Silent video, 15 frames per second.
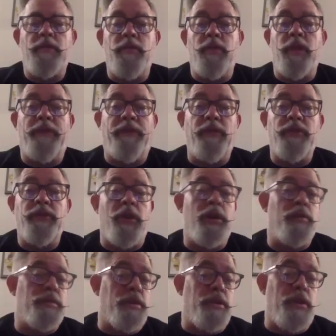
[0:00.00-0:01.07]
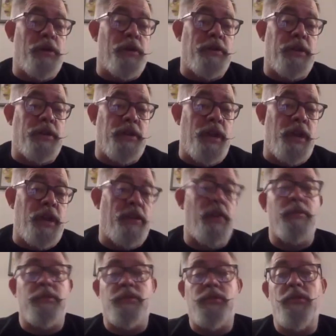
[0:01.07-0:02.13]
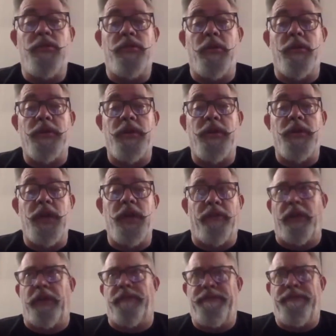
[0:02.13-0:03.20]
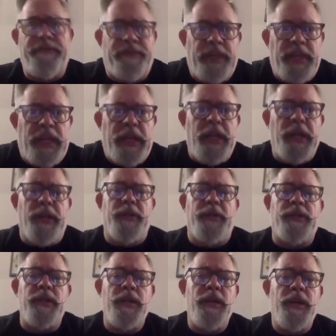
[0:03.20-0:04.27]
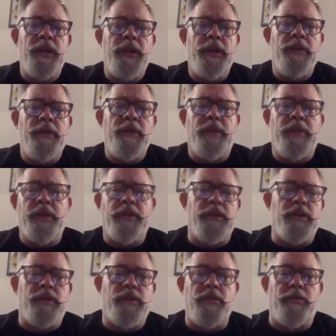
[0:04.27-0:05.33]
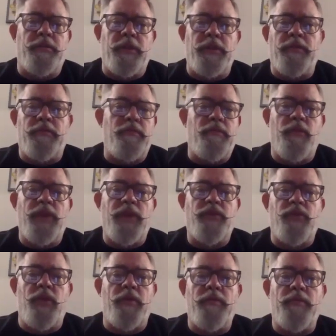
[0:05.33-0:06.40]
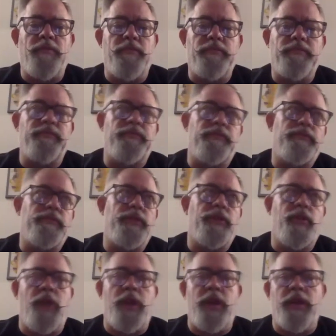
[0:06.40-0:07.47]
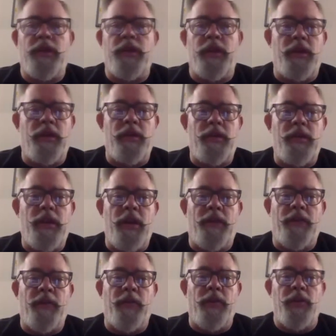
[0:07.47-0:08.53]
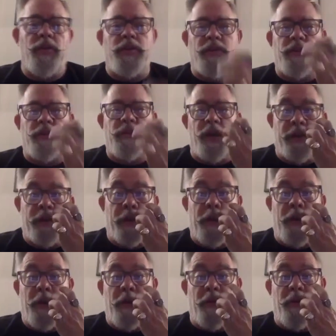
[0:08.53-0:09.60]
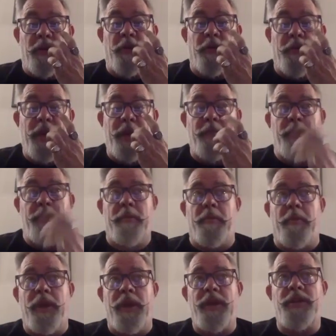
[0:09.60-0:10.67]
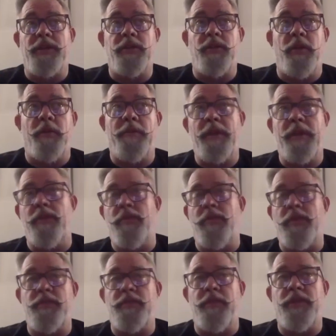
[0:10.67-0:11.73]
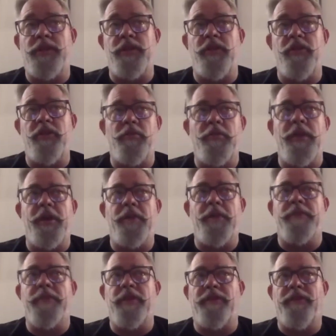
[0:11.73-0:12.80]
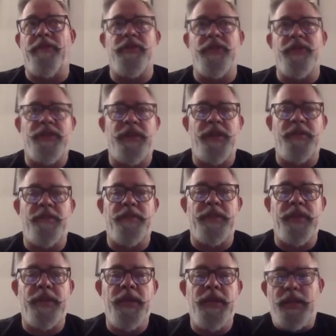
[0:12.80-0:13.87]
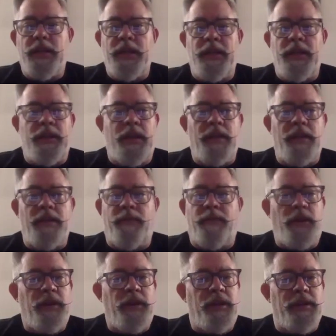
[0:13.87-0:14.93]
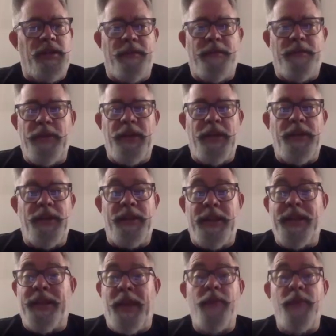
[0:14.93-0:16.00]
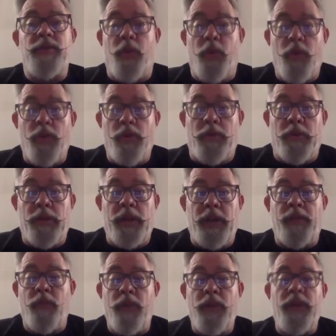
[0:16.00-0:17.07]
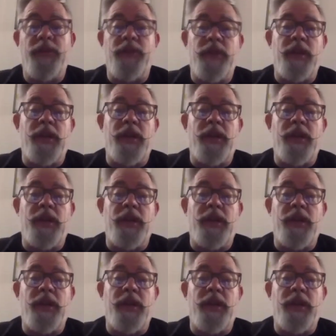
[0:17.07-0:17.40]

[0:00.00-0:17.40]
When I first started, it was $1.68. Then it was $2.13 for like 15 years because of the stupid restaurant credit that everyone uses, saying like, oh, well, you'll make minimum wage, so I'll pay you this much, and then you'll make up the difference in tips. And that, if we're going to step into that, then that was horrible. Like, one nice thing in